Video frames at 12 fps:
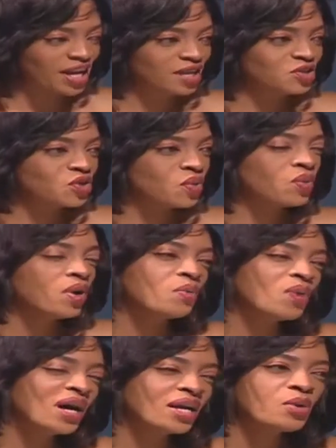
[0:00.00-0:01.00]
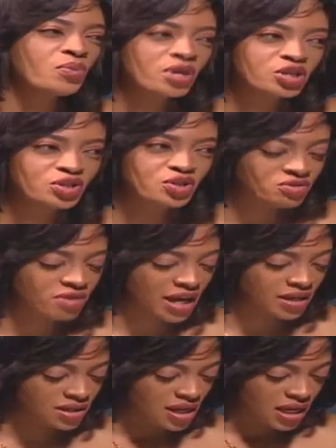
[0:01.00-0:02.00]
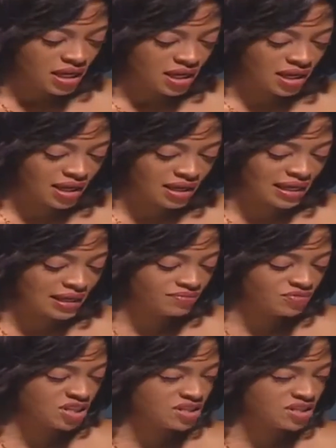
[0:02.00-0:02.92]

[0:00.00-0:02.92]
so what kind of poetry do you write? This